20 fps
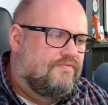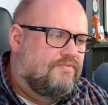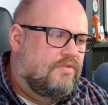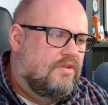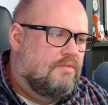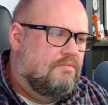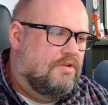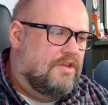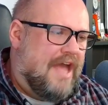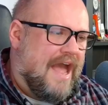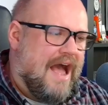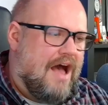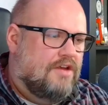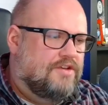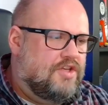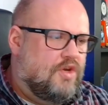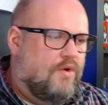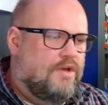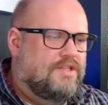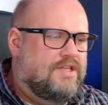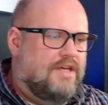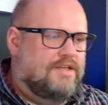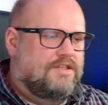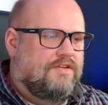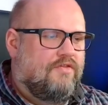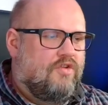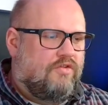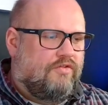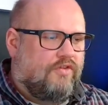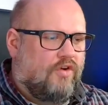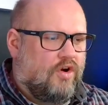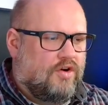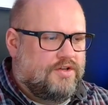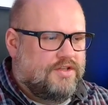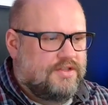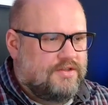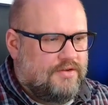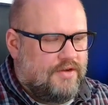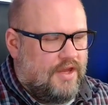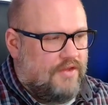But the House always has to vote
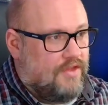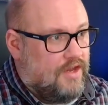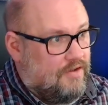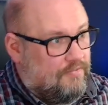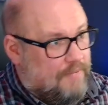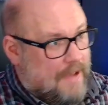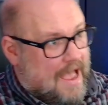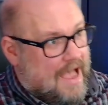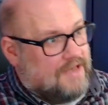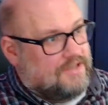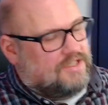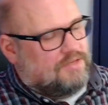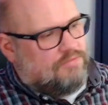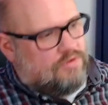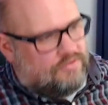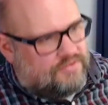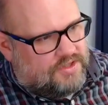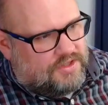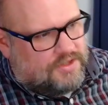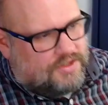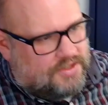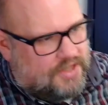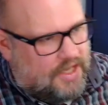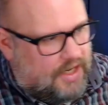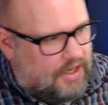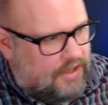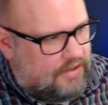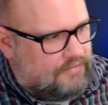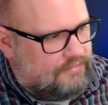first, and then if passed, it moves to the Senate.